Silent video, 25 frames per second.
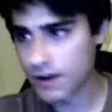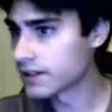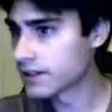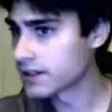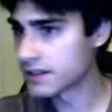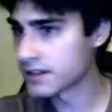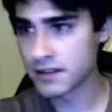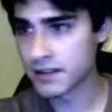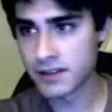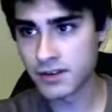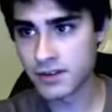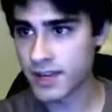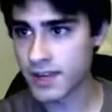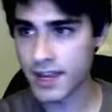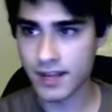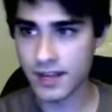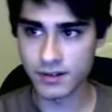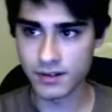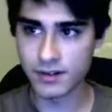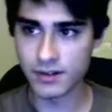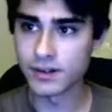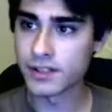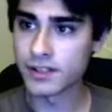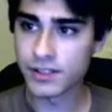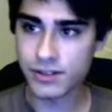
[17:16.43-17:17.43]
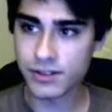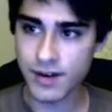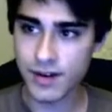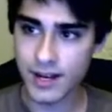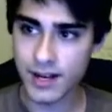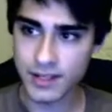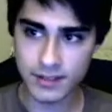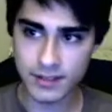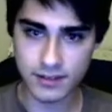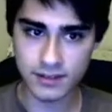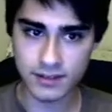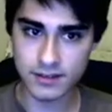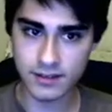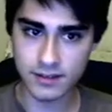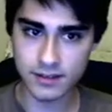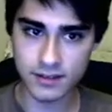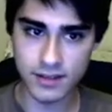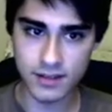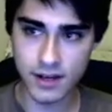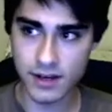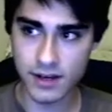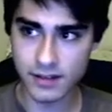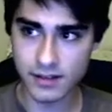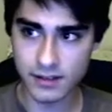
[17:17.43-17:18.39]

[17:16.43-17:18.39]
You can't do it. The strat's done.